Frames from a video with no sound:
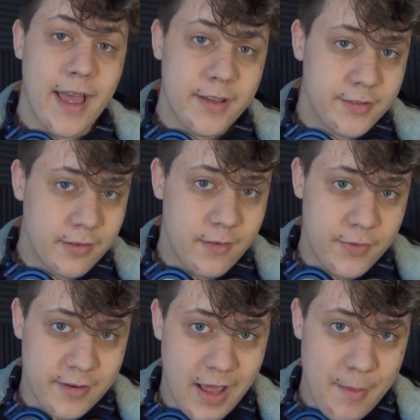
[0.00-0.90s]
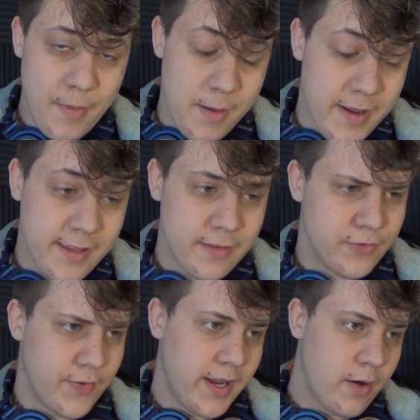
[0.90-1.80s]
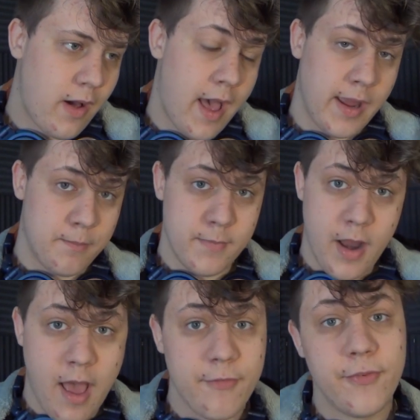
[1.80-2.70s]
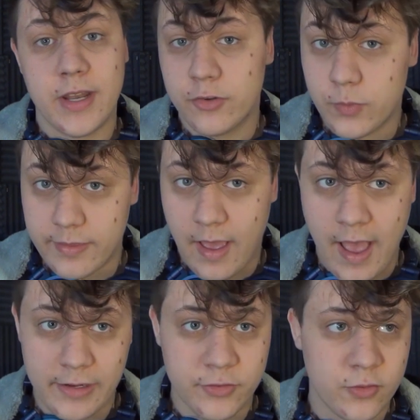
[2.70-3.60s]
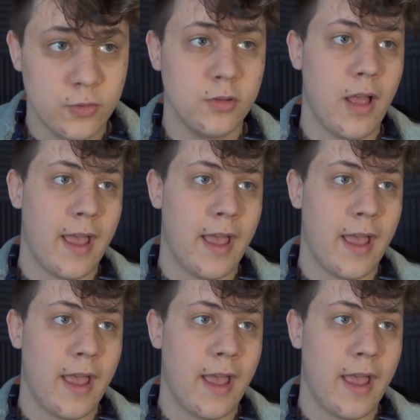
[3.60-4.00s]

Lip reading: As of the time I'm making this video, I am not finished with high school,